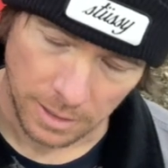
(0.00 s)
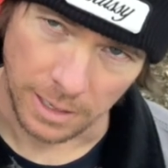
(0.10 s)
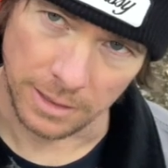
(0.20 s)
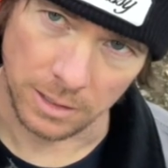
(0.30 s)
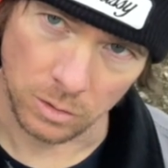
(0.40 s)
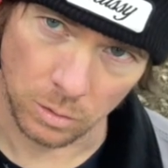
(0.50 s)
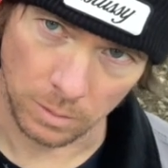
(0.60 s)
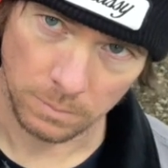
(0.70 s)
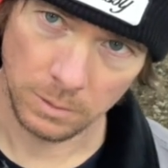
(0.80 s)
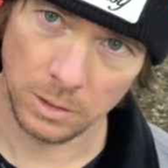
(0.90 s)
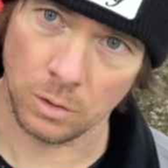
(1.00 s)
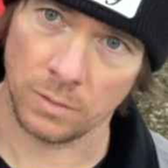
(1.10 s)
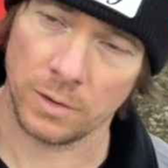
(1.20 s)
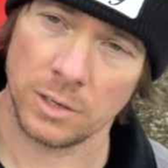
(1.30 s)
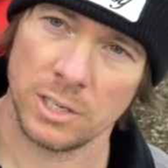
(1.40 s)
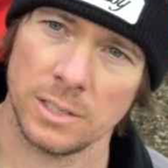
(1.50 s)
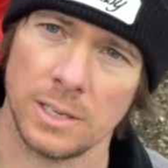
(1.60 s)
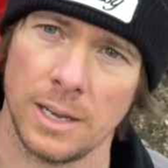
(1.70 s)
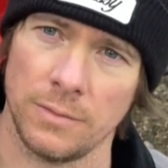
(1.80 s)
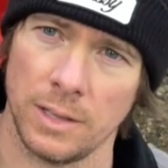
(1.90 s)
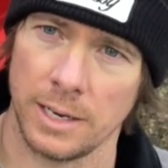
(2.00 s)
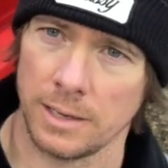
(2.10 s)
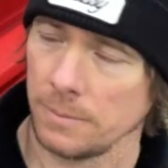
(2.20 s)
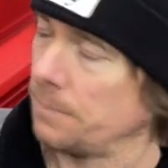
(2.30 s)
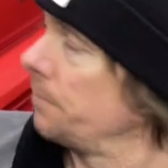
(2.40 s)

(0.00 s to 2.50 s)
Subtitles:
and the newer versions have like